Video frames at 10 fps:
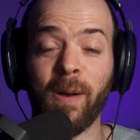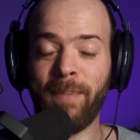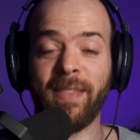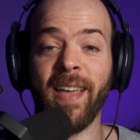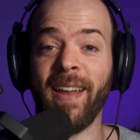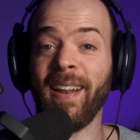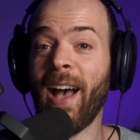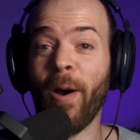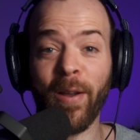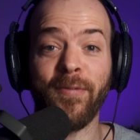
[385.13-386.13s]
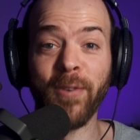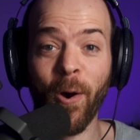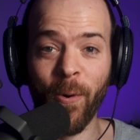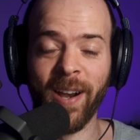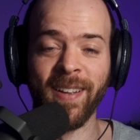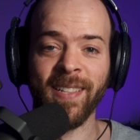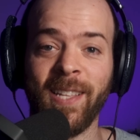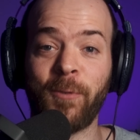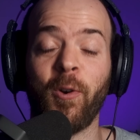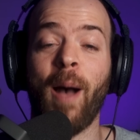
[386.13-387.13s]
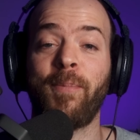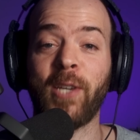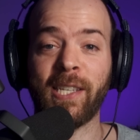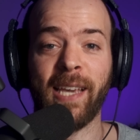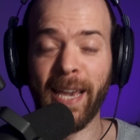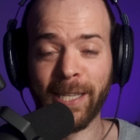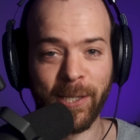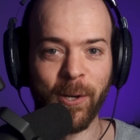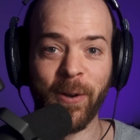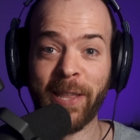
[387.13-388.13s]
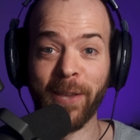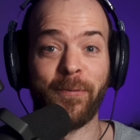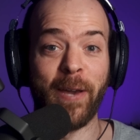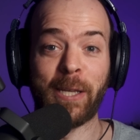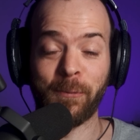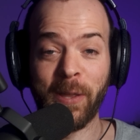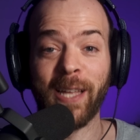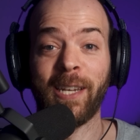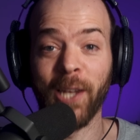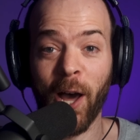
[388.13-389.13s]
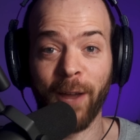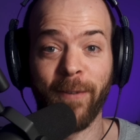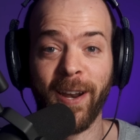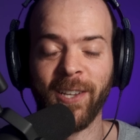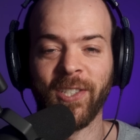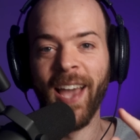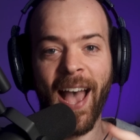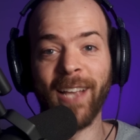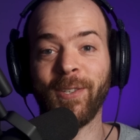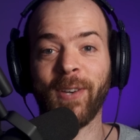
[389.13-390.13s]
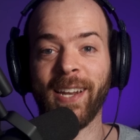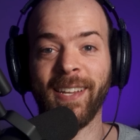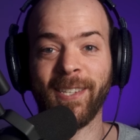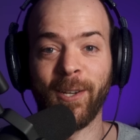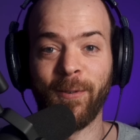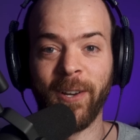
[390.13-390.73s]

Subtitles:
but then out of nowhere, the drop just hits you in the face with a lot of energy, as you can listen over